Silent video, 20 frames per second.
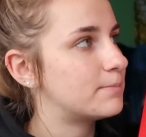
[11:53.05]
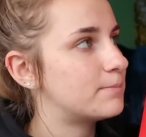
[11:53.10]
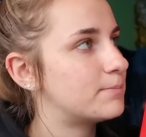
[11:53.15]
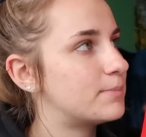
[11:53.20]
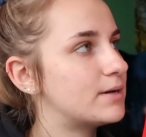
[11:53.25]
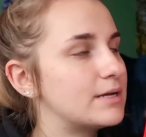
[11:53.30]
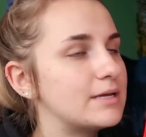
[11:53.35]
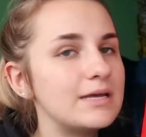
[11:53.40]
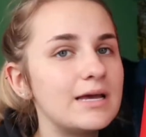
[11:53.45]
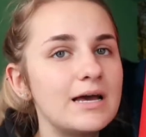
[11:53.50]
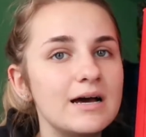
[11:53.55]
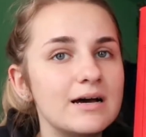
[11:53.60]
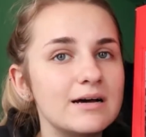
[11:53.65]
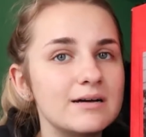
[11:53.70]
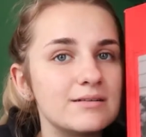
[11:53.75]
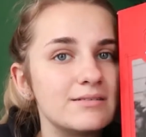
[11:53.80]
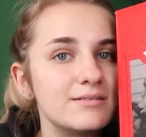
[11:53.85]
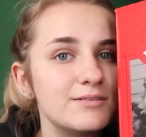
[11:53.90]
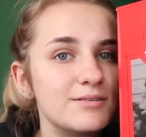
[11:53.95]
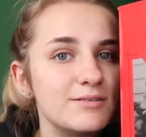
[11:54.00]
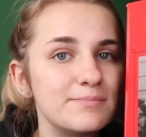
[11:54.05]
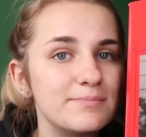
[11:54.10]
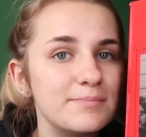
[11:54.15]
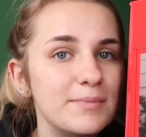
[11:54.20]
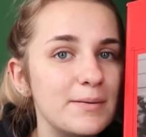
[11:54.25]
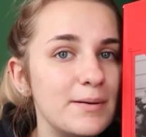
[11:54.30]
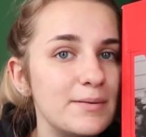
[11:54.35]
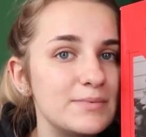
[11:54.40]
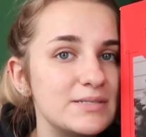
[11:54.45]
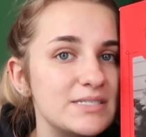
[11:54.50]
But yeah,
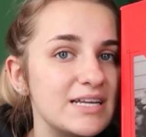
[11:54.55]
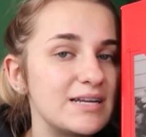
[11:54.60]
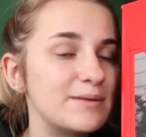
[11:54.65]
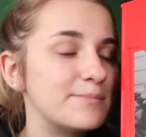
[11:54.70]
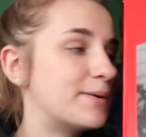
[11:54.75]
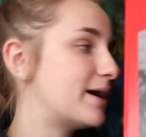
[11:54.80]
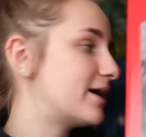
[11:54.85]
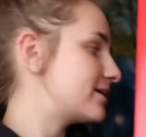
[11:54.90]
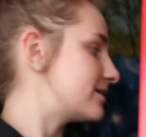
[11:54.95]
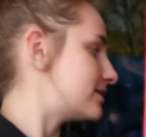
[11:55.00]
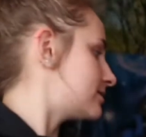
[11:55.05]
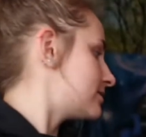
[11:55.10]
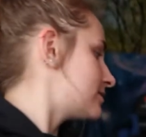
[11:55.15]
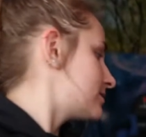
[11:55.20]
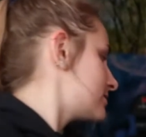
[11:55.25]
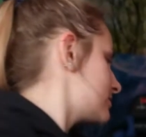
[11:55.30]
my mom decided to buy it.